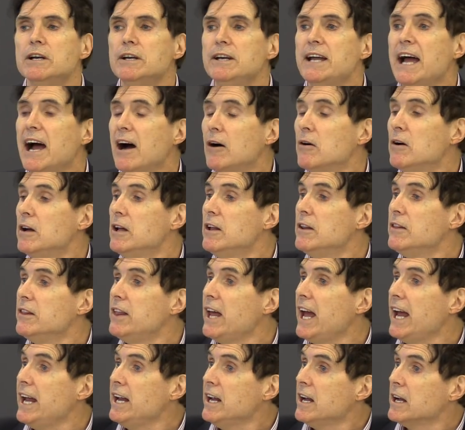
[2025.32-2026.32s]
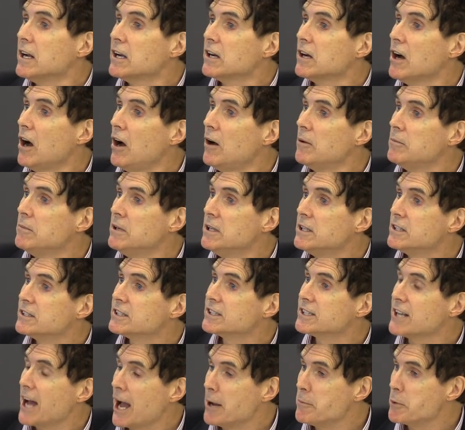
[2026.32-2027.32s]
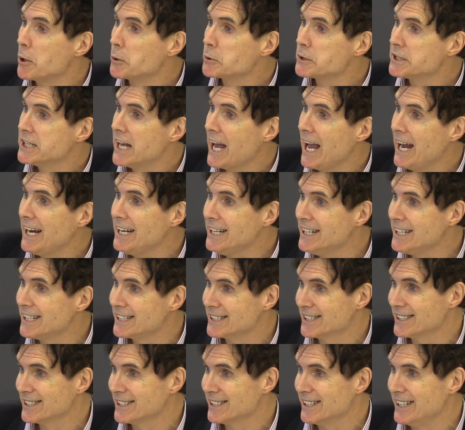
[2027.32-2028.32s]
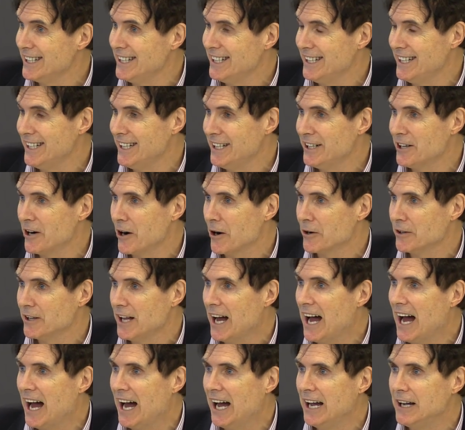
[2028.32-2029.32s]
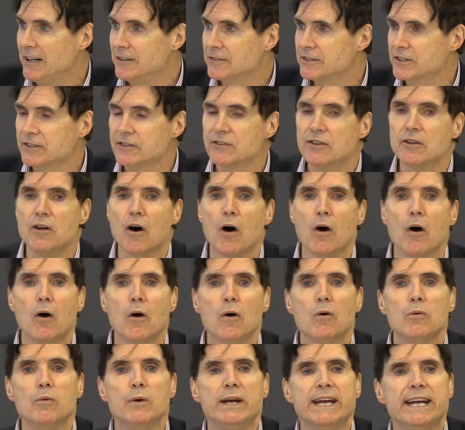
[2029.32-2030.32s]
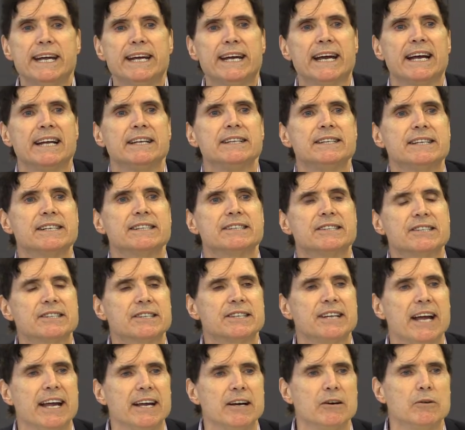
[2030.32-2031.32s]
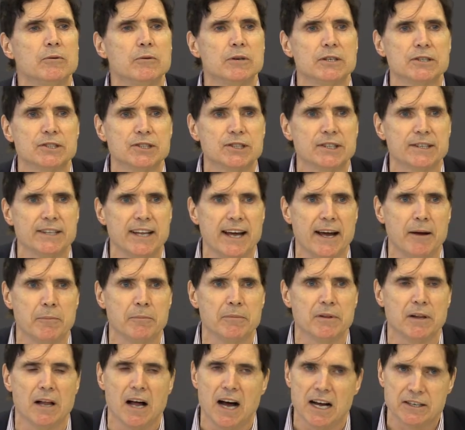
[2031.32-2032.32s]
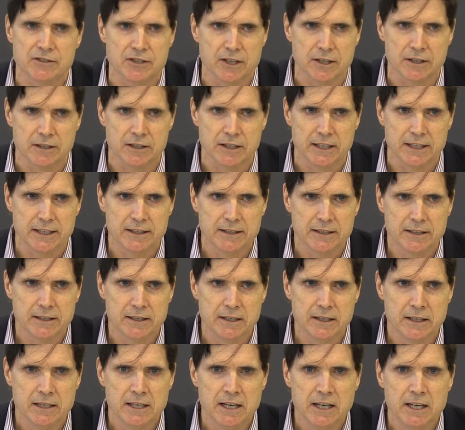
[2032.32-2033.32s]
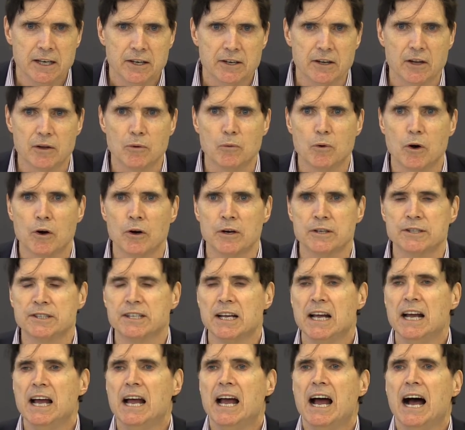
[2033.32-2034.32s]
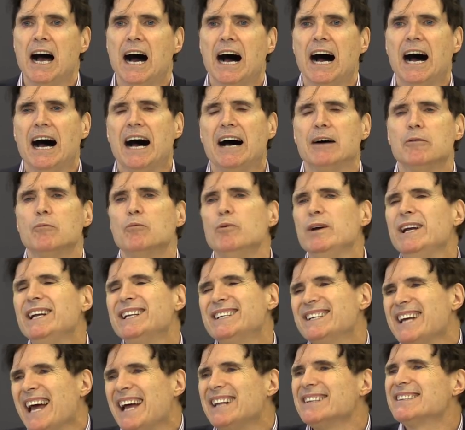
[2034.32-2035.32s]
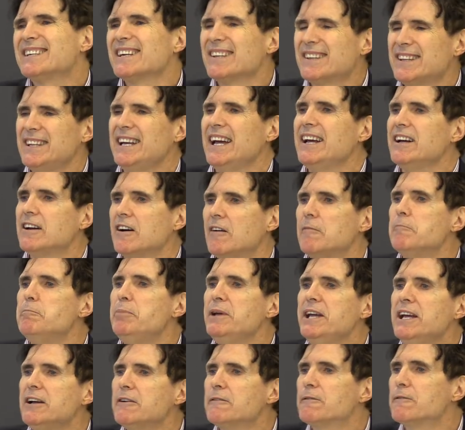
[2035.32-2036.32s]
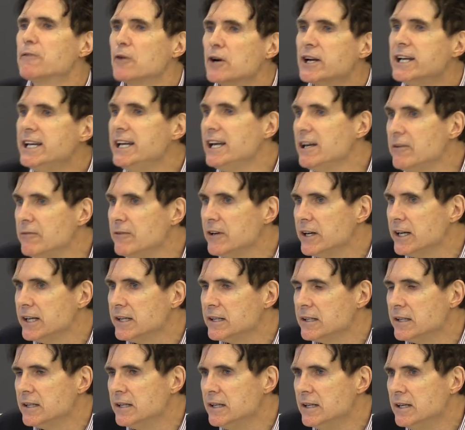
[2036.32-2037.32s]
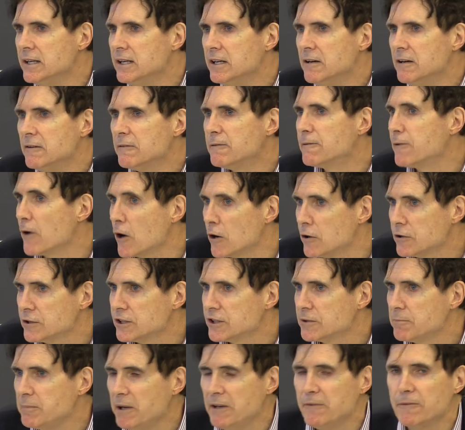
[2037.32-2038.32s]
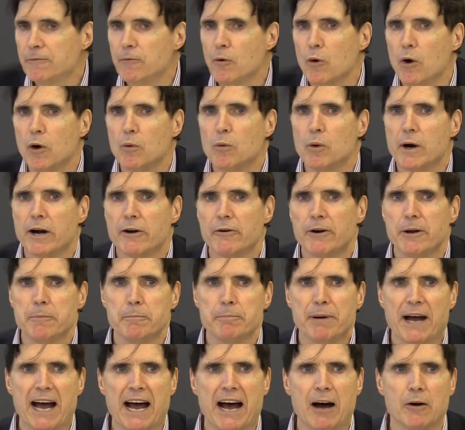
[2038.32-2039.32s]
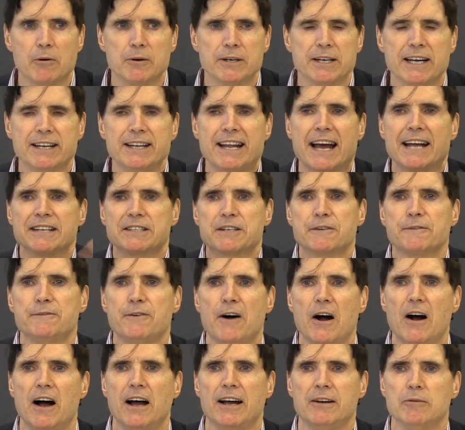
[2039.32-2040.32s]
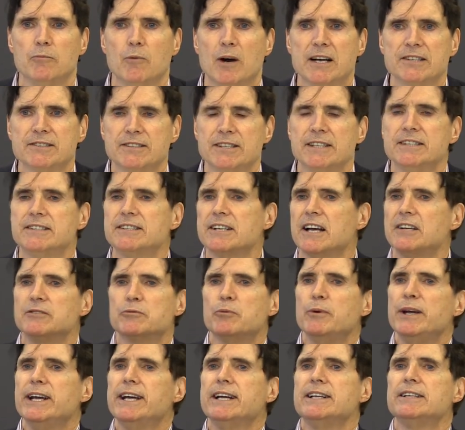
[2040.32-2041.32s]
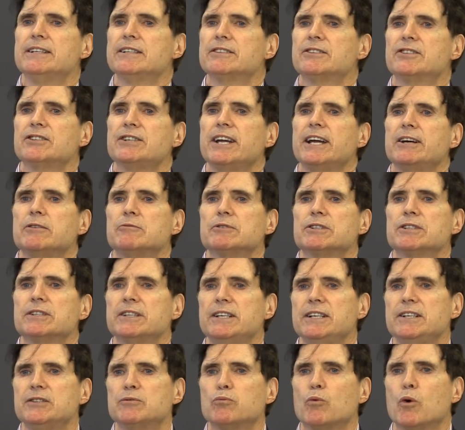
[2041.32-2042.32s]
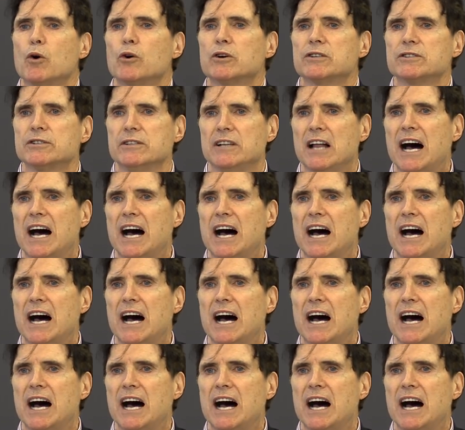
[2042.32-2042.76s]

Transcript: Now, they come simultaneously in our lives, though we can distinguish them logically. In other words, uh, we tend to think of being forgiven first before we're empowered. And that's fine. Wesley says we can distinguish these works